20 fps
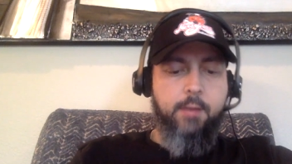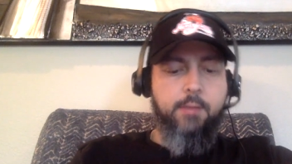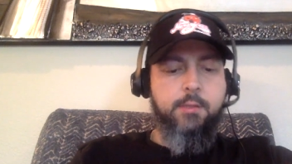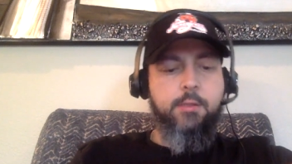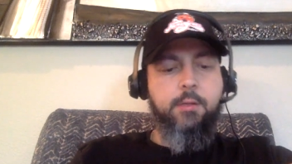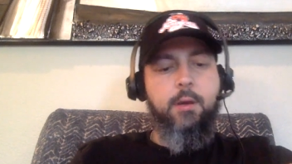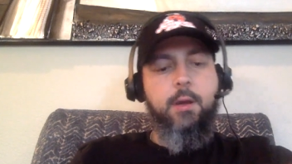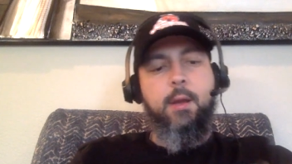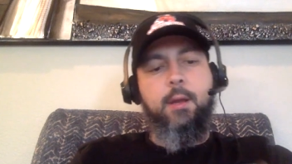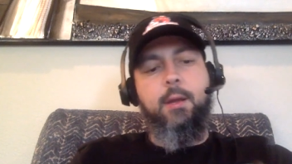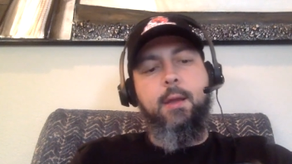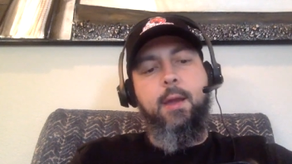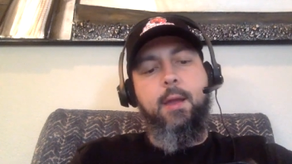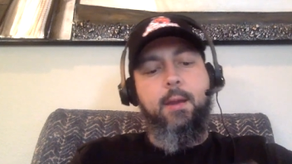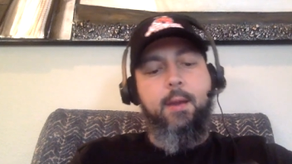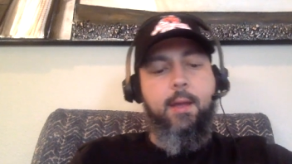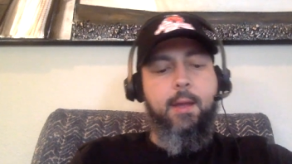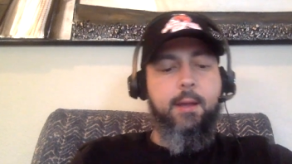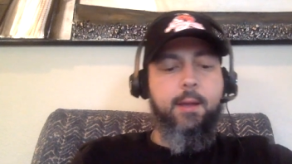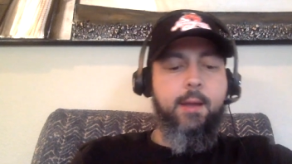so I
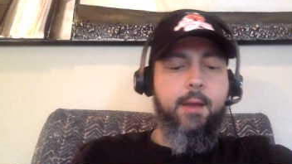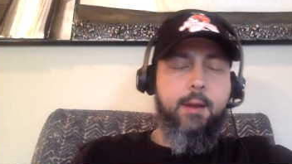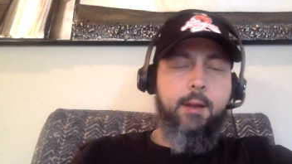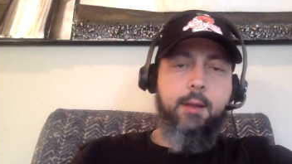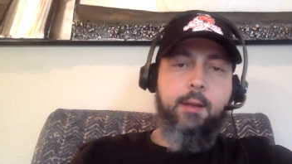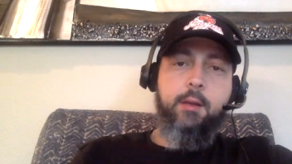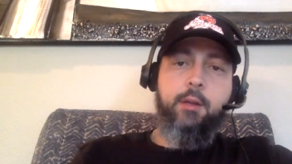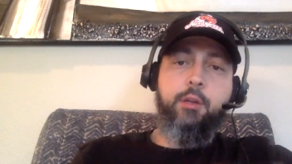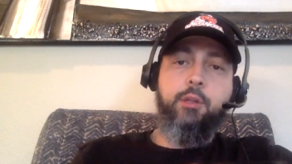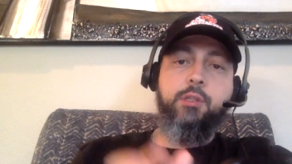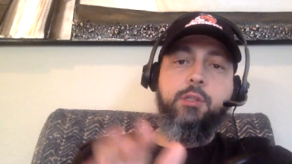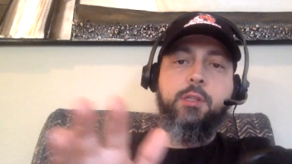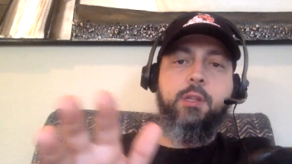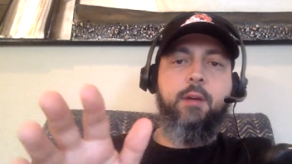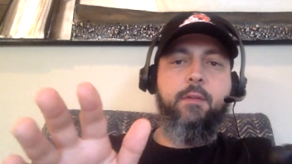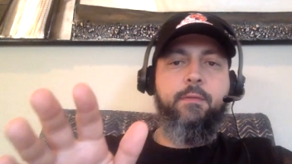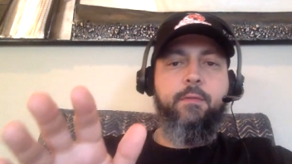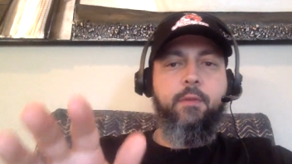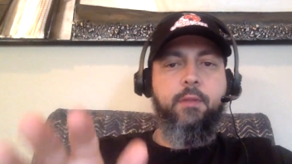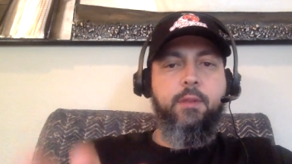got I got a good
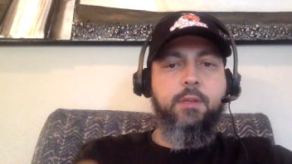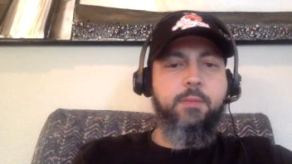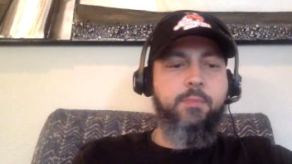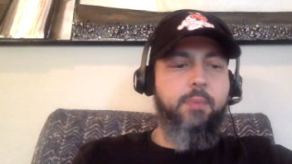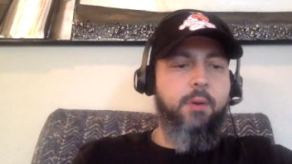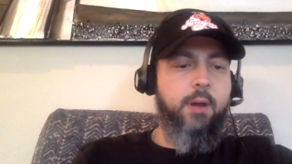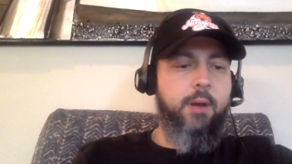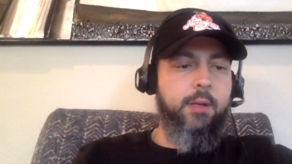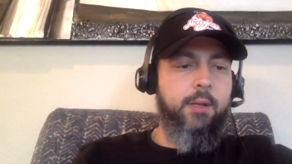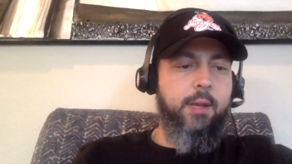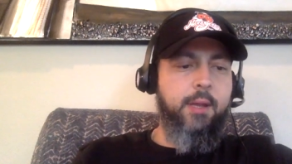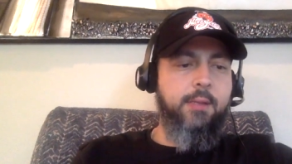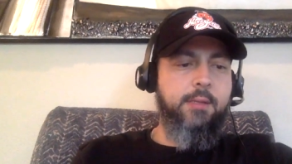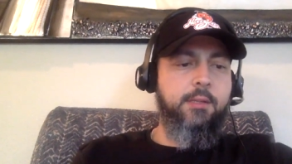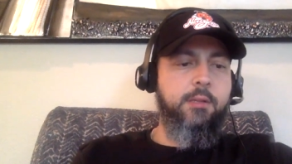stuff for this podcast.